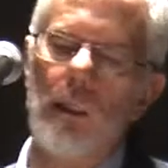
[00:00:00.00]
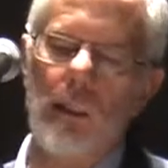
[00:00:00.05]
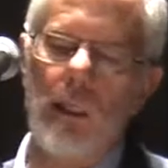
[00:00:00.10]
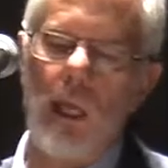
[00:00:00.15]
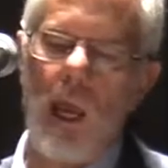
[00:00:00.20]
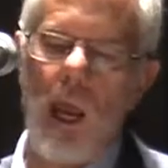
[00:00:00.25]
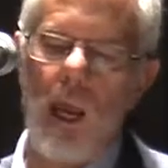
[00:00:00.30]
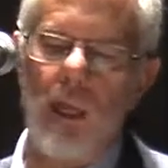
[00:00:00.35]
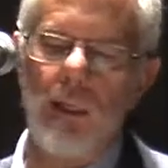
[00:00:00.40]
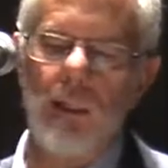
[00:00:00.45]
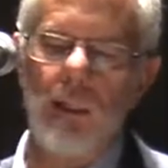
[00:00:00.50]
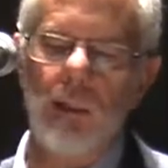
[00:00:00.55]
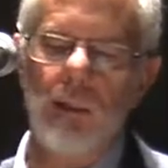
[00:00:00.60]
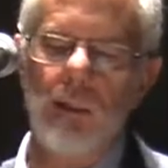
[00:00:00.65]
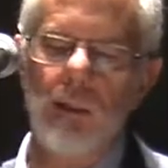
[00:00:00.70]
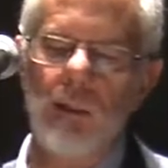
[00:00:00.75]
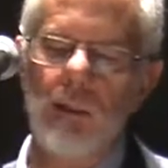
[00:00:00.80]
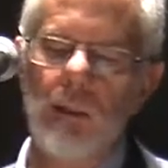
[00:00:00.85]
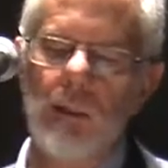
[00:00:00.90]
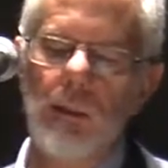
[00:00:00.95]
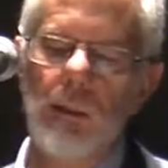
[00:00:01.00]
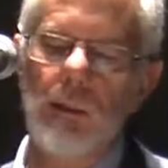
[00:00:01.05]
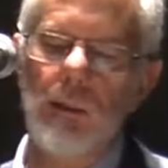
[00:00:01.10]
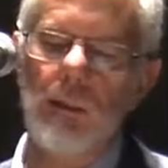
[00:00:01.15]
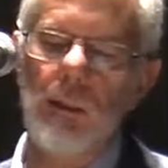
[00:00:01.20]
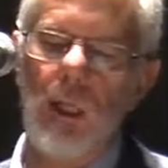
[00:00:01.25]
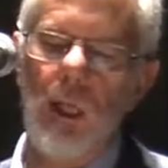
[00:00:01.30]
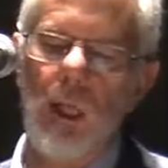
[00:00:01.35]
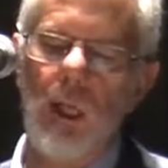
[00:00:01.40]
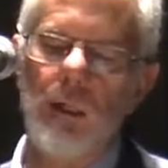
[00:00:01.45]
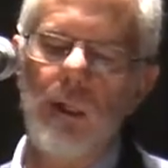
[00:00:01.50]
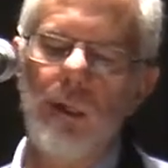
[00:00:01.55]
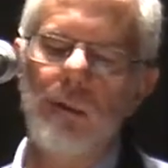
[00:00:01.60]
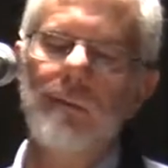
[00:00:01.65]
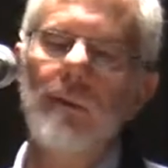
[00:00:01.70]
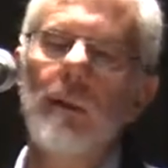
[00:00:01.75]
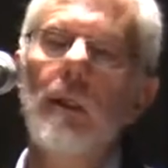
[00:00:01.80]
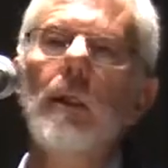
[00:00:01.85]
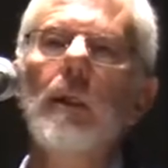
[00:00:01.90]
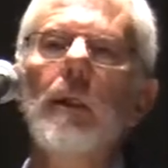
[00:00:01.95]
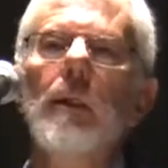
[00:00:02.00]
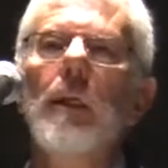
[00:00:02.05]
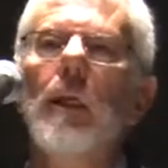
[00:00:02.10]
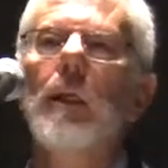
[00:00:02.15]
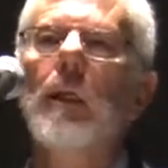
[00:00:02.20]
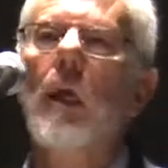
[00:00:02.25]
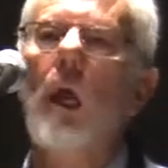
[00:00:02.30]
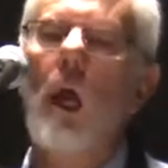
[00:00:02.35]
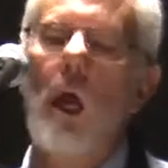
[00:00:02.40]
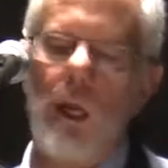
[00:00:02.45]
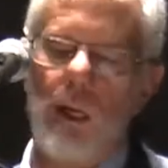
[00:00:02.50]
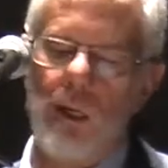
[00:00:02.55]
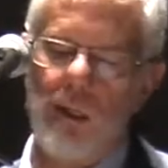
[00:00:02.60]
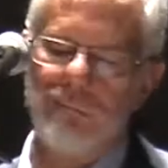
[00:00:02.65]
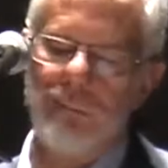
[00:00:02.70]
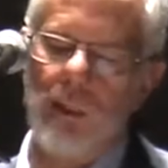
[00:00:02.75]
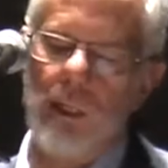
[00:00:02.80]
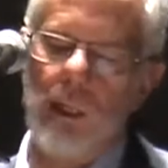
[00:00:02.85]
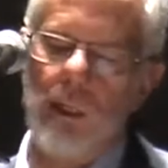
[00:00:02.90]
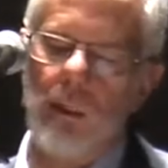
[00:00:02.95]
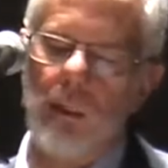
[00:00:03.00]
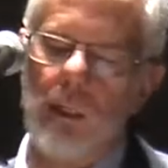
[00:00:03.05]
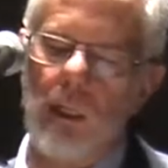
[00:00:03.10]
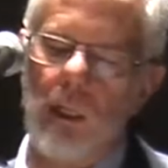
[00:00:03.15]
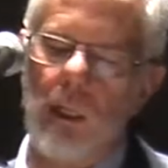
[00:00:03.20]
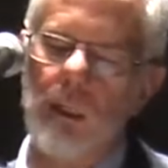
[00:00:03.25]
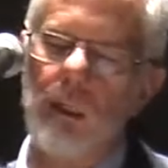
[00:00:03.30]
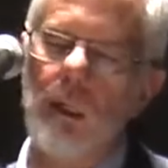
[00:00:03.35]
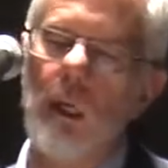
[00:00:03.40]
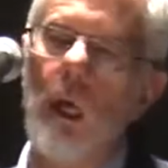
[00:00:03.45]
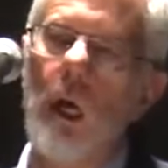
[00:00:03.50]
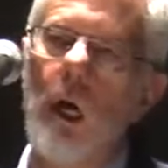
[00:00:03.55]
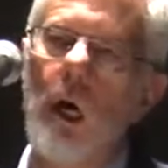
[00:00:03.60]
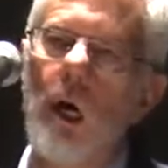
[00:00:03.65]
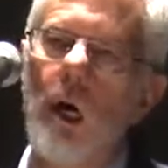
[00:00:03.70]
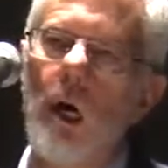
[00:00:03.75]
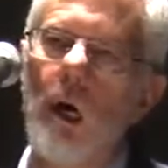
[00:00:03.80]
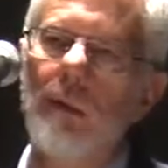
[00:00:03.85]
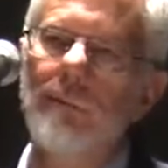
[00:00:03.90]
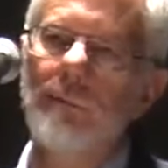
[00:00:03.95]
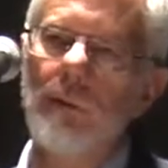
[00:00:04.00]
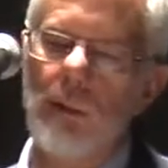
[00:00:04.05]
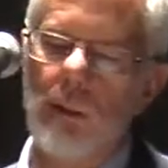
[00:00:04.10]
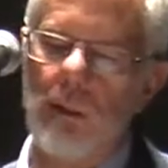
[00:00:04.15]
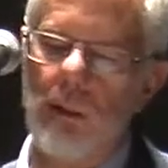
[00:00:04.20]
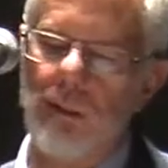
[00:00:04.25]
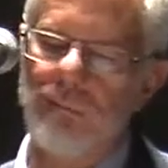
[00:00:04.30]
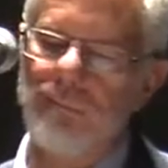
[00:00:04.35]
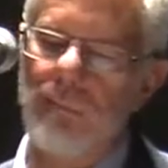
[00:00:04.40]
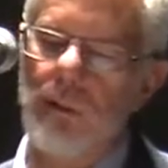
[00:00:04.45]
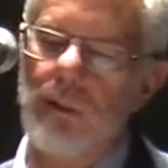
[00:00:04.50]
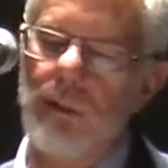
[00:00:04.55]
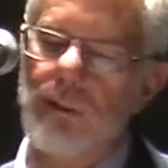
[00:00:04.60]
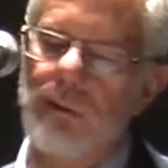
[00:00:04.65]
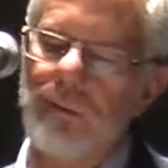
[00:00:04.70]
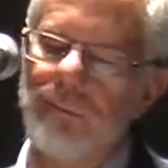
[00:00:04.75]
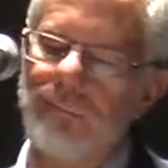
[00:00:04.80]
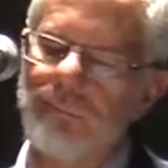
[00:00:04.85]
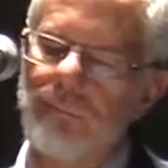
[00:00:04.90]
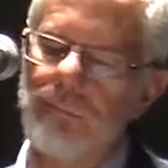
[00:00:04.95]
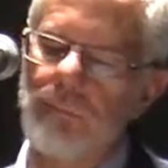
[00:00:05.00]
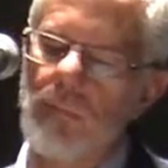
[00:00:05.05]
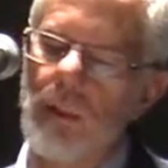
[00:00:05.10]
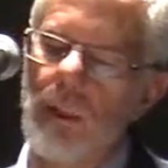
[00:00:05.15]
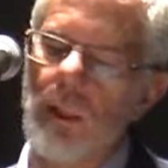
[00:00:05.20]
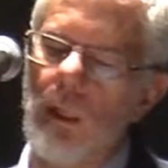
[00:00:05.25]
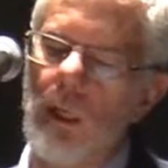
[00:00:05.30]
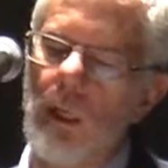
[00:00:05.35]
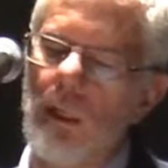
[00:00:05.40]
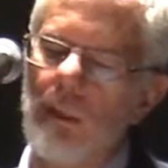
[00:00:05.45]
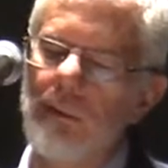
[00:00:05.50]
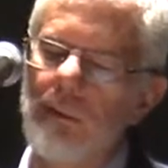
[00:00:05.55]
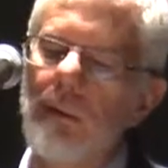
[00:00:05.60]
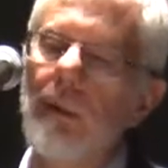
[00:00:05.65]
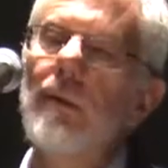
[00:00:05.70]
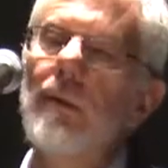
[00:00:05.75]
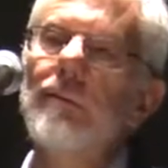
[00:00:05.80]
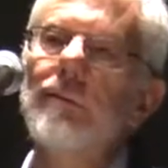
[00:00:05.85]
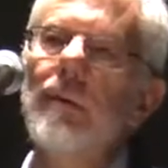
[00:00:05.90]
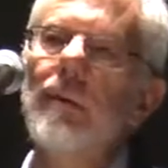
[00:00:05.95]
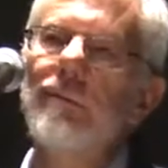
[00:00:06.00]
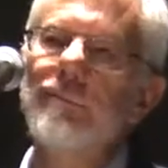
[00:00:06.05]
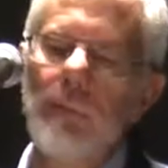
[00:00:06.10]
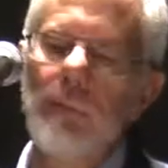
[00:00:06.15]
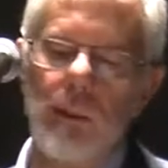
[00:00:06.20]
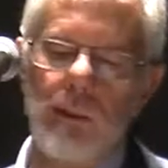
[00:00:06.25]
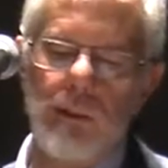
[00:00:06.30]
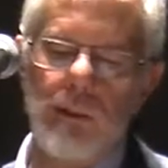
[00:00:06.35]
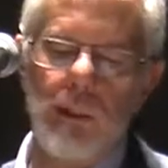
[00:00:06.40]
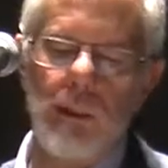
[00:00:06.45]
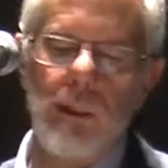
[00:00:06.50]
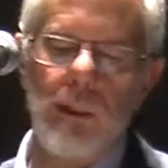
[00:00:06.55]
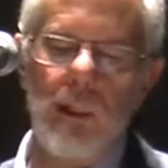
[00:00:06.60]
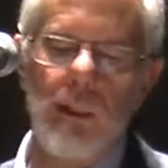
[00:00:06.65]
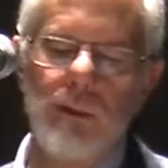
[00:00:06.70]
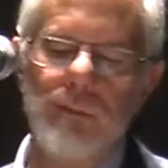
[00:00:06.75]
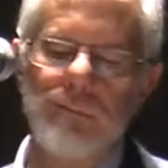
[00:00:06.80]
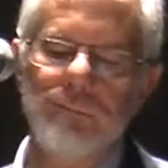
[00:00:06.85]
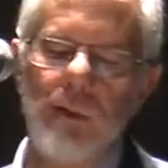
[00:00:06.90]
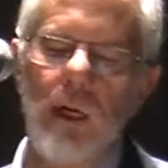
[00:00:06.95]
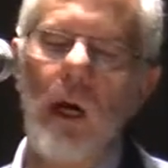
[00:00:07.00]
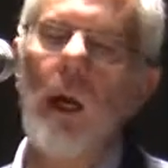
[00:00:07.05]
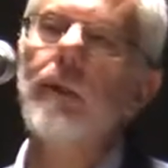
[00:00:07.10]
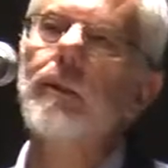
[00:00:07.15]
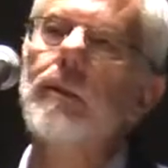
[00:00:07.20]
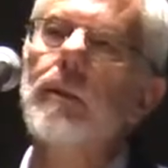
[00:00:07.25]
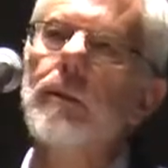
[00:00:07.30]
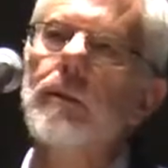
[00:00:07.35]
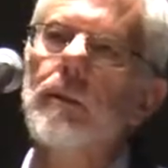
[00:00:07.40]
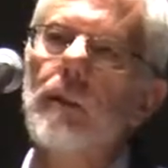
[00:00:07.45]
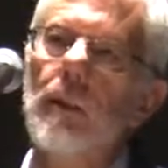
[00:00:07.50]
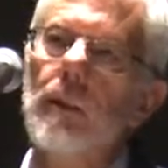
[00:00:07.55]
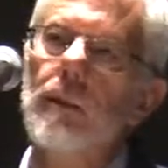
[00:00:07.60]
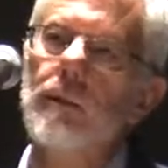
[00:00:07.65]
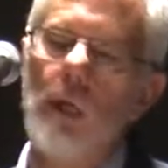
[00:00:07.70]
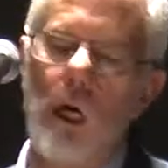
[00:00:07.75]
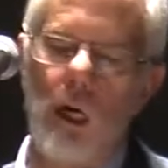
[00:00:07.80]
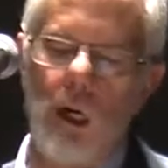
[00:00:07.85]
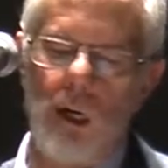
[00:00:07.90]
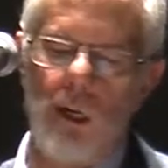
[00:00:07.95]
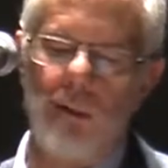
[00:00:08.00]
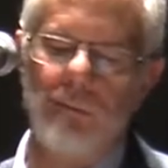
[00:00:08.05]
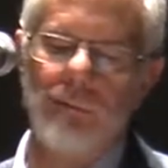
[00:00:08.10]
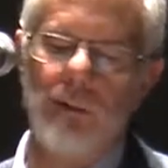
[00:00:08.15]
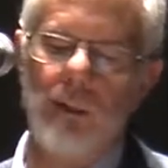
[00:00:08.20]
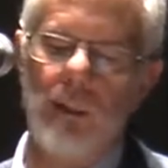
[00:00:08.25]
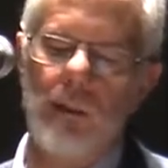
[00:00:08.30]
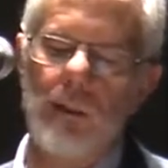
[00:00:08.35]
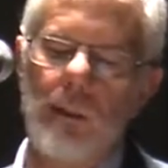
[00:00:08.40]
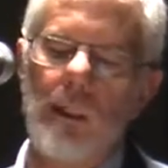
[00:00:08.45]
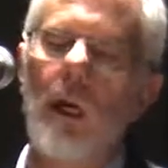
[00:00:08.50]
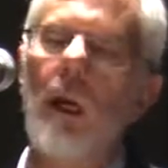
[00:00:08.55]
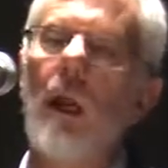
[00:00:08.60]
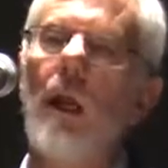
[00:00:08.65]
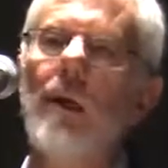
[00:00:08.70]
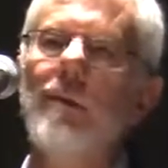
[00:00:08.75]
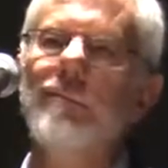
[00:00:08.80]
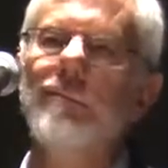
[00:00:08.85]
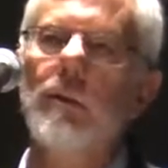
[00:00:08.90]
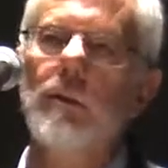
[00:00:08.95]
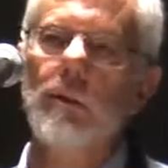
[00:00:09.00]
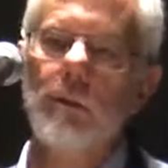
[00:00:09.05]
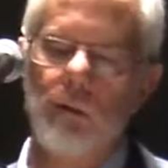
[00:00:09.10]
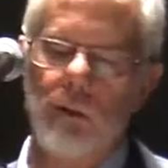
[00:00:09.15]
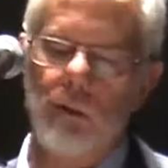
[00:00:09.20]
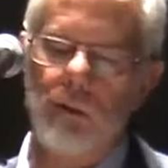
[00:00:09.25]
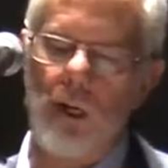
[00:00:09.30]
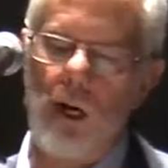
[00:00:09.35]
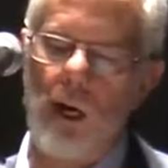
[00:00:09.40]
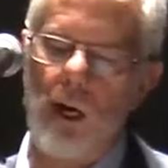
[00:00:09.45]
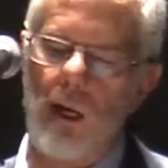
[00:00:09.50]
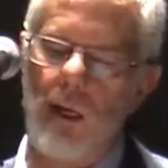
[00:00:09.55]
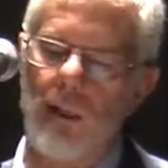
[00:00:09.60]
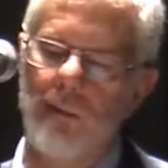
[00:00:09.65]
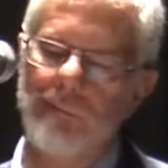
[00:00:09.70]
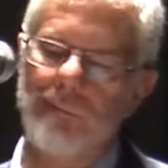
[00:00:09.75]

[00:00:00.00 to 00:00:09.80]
Canon and of the Nikaya period of early Buddhism, from which these practices are often claimed to derive.